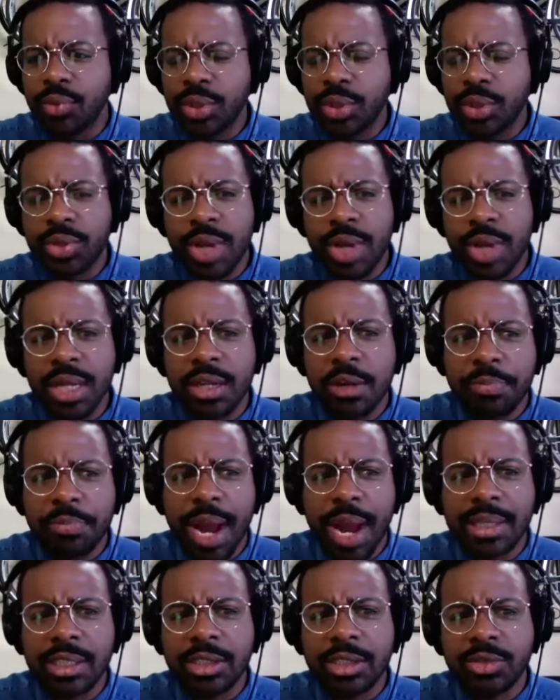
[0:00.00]
When you're in your
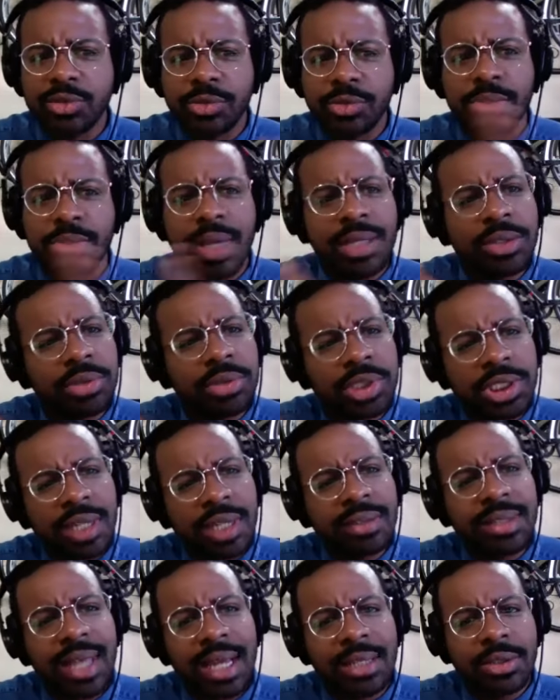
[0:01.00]
practice room and you
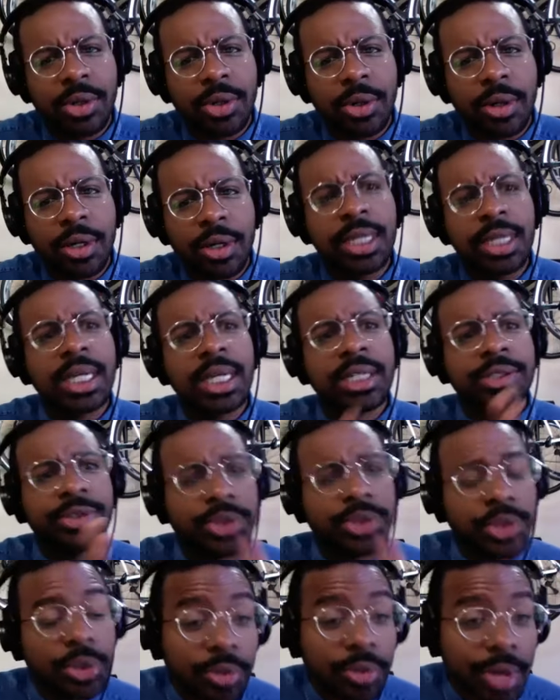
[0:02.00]
shut that door, it's
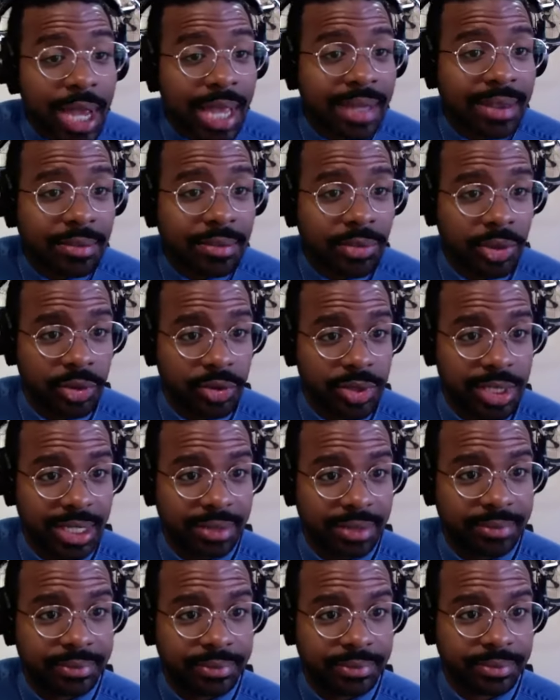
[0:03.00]
you and the music.